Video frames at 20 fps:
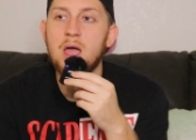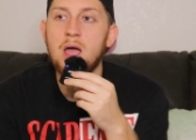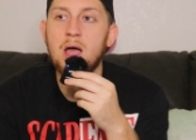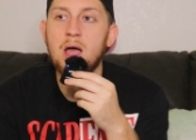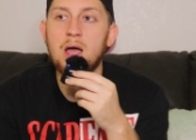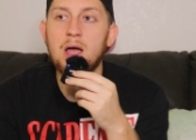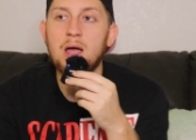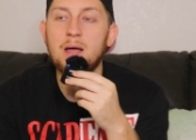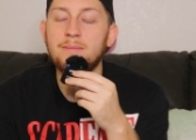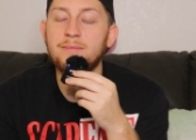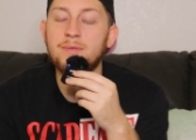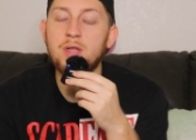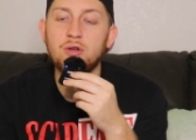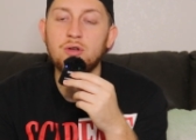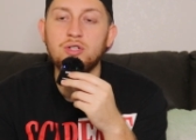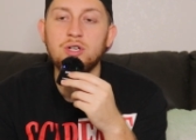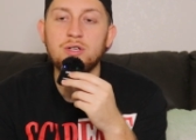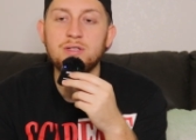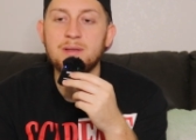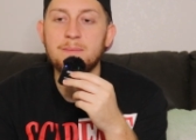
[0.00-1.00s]

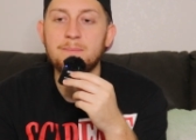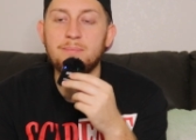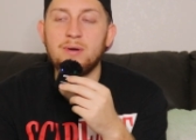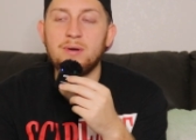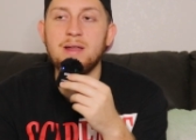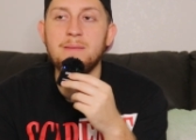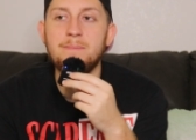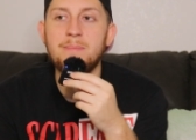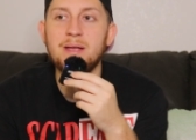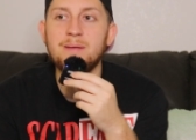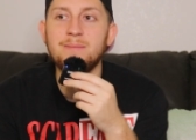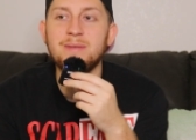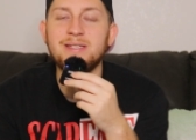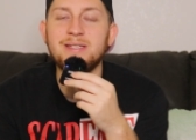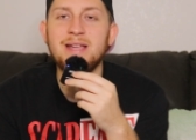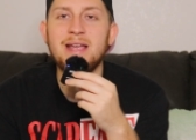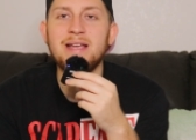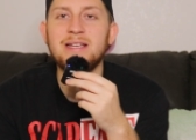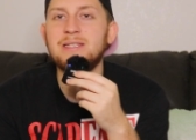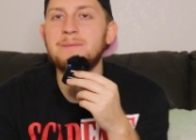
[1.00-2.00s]
Those are some pretty big
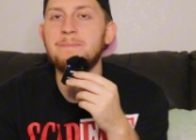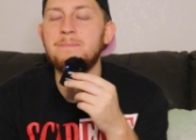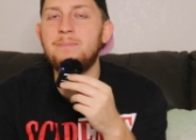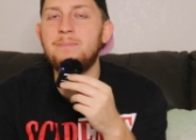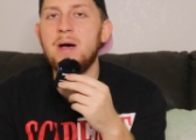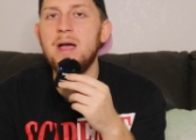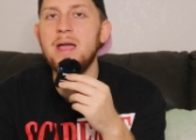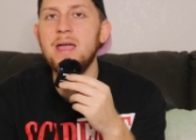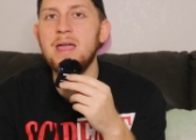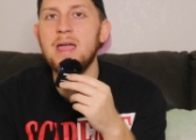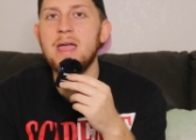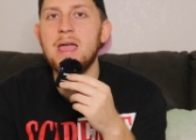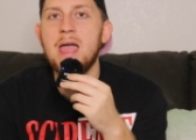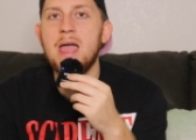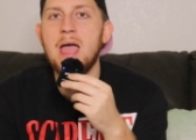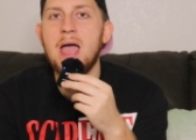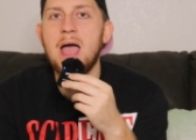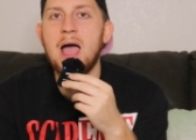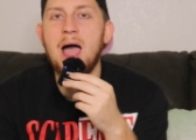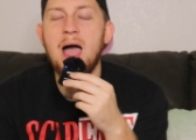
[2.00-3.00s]
mistakes, but
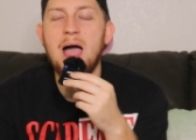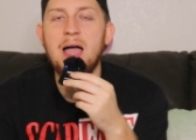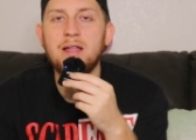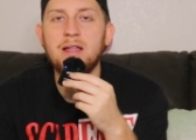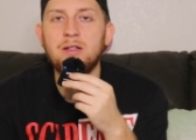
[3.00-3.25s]
I